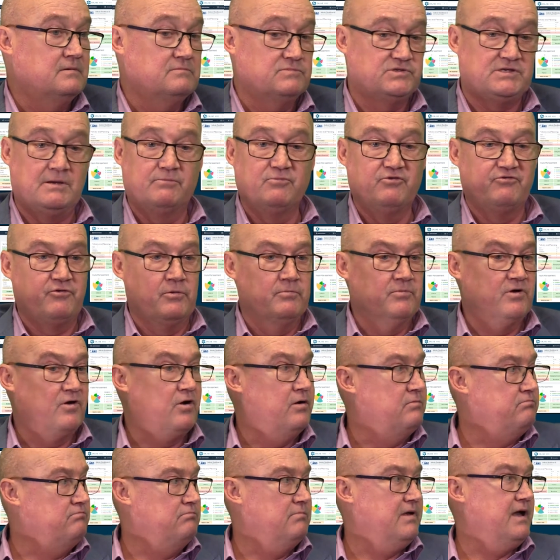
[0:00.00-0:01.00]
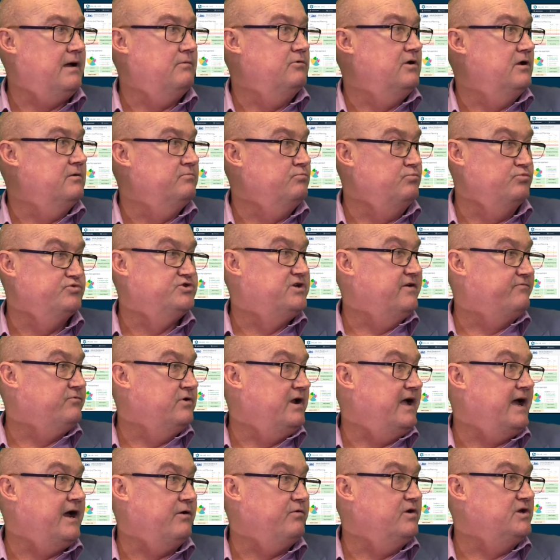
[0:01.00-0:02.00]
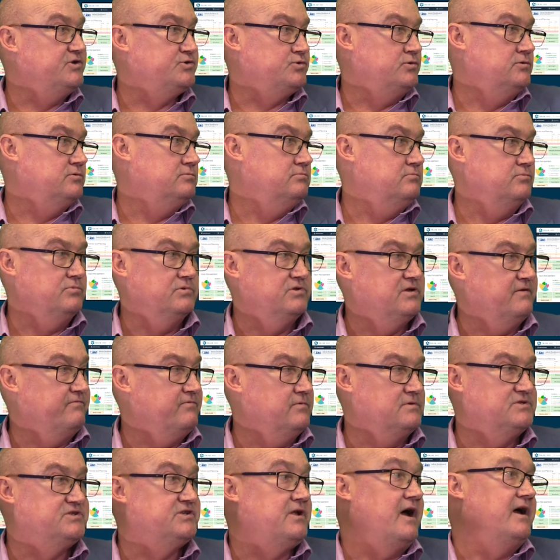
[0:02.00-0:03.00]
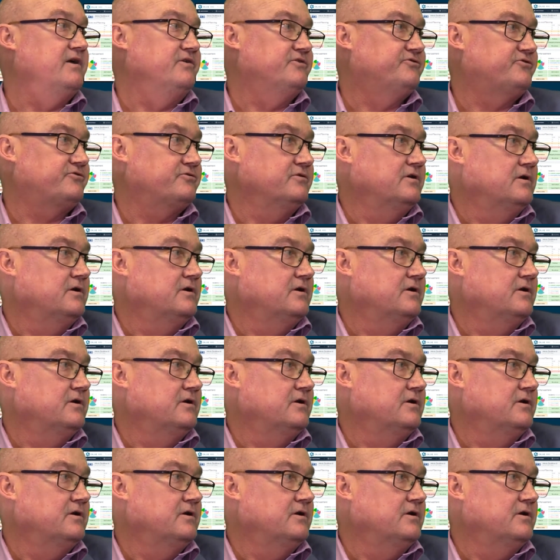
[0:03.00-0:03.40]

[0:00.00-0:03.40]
Some of them have got in different areas or in different states.